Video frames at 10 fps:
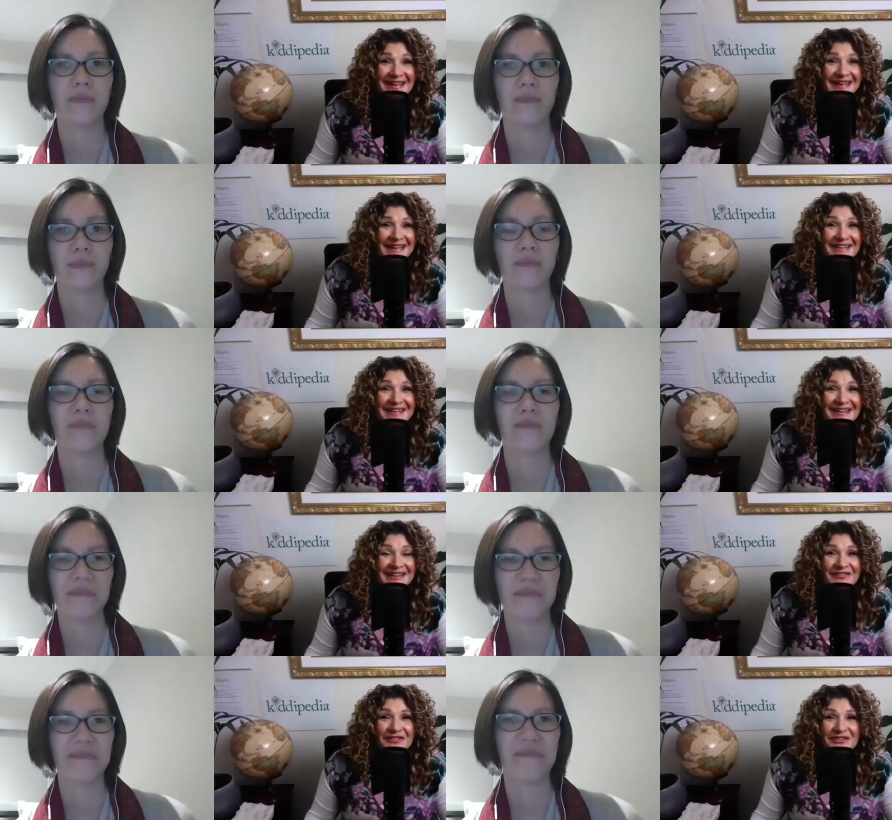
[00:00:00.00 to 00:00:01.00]
Speaker 1: in, in
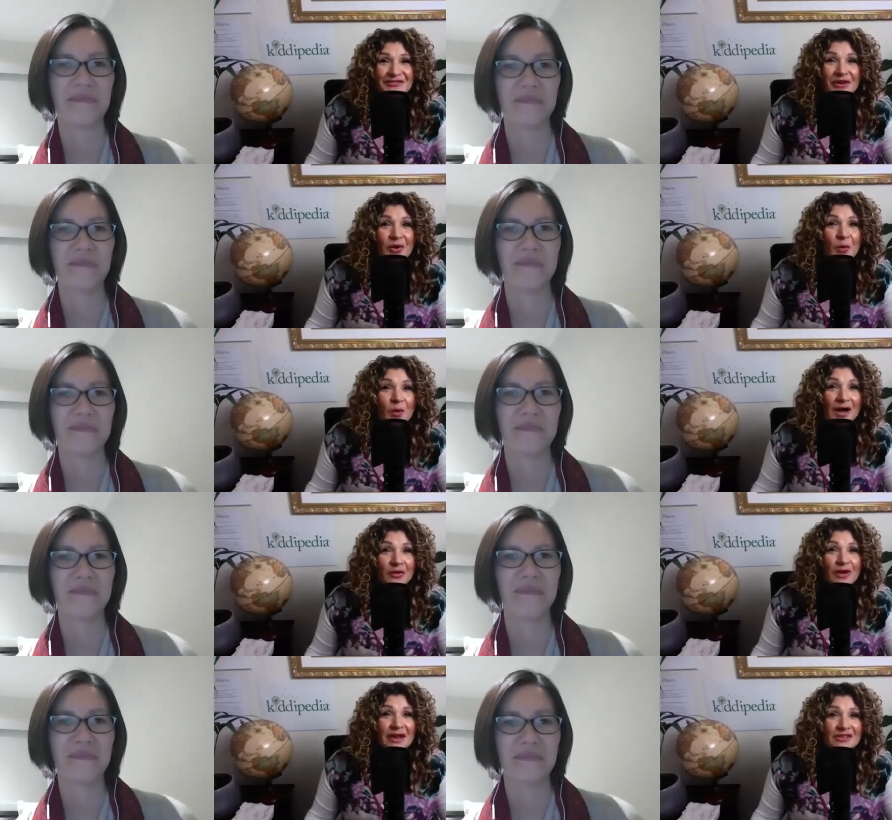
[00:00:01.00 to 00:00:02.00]
fostering a wide
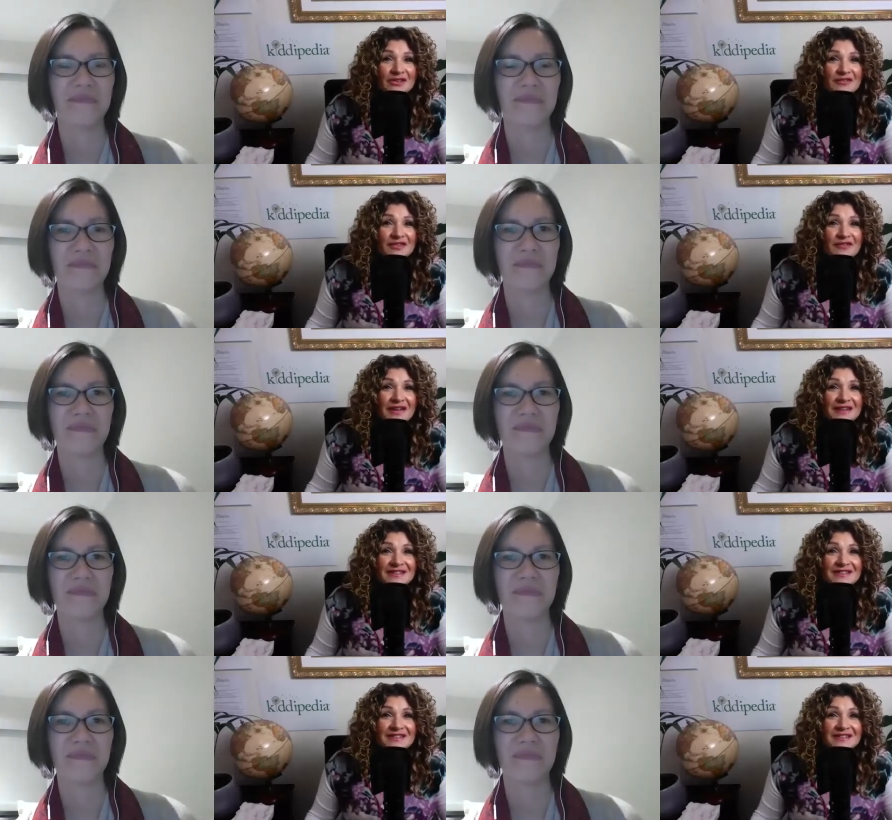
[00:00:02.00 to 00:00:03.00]
range of
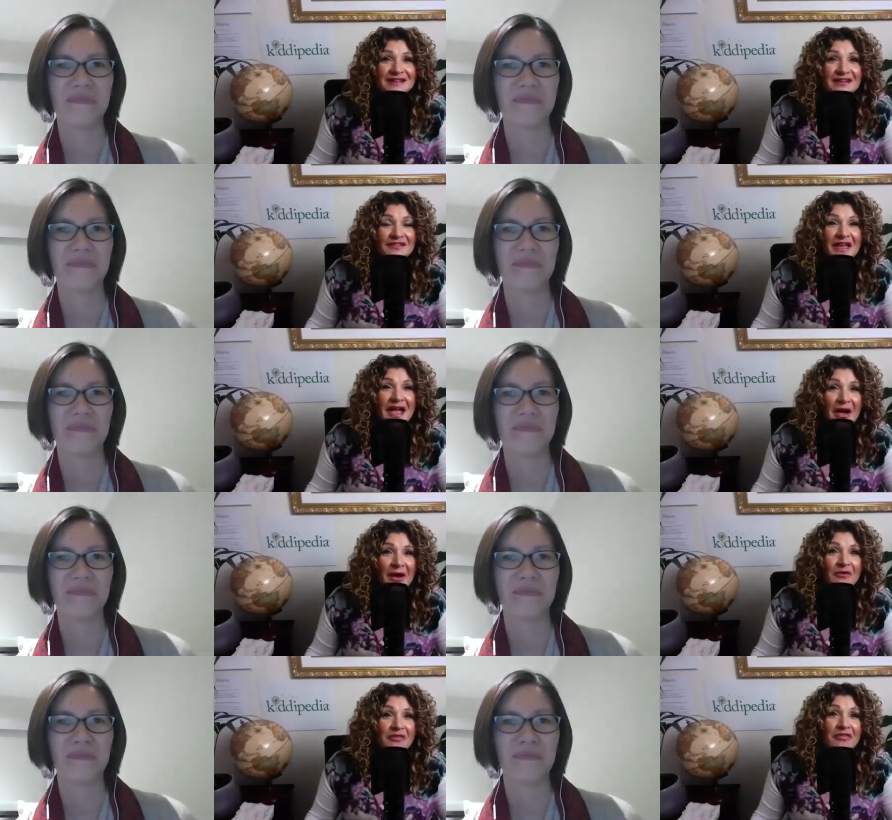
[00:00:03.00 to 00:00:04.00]
advantages uh, for your
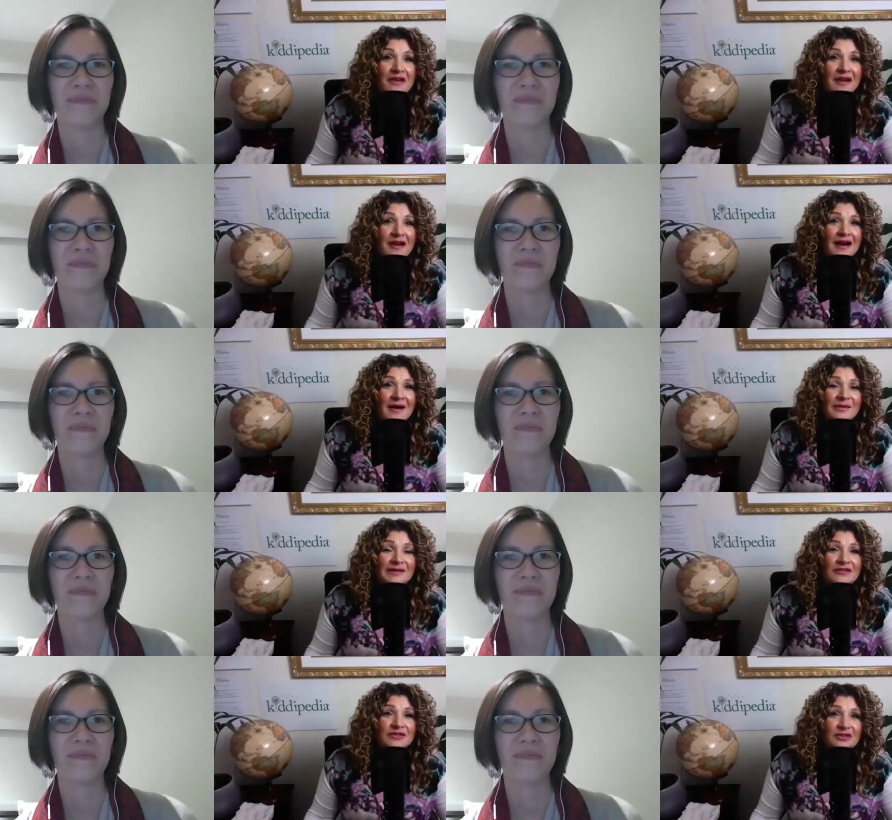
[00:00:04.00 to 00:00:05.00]
health um, i'd
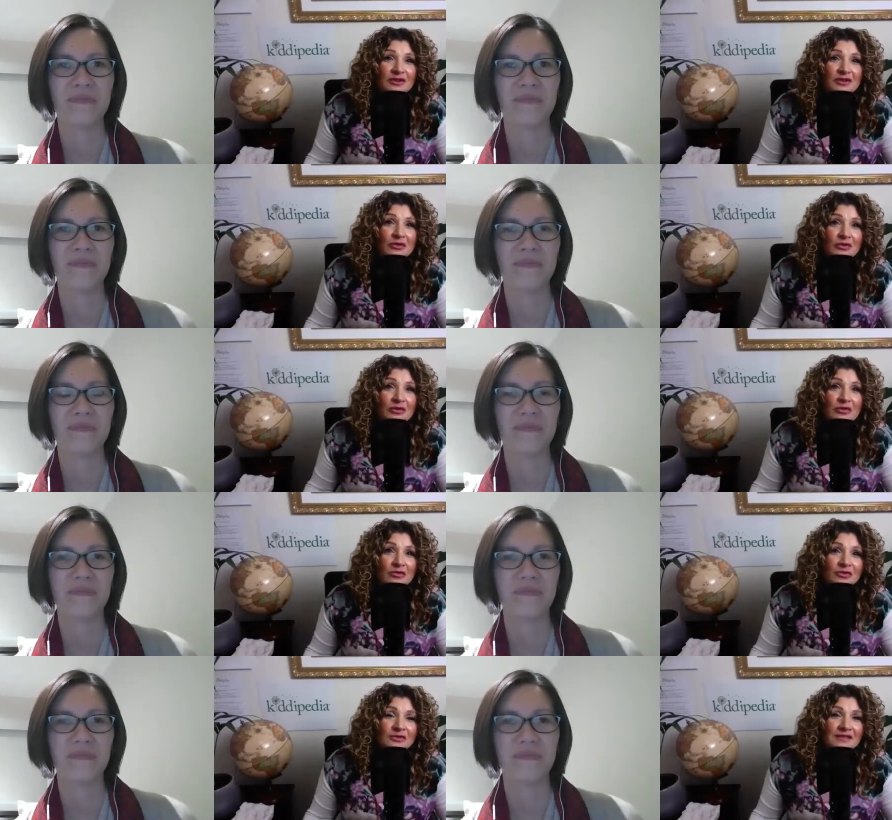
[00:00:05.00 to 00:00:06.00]
love to know your, your
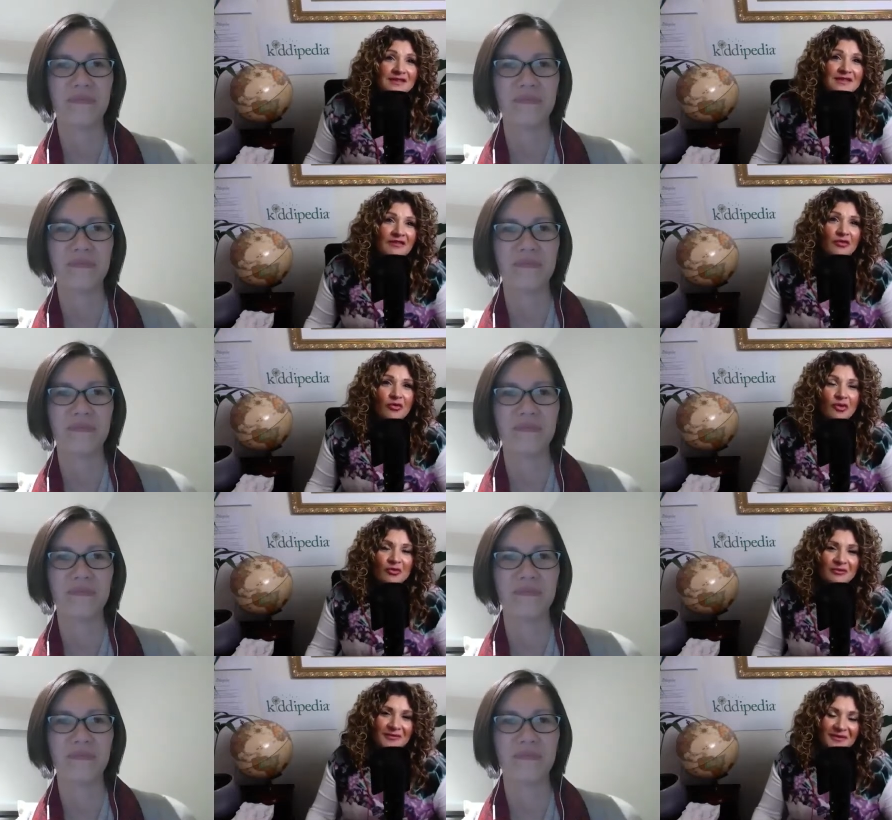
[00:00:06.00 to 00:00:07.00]
thoughts on this overall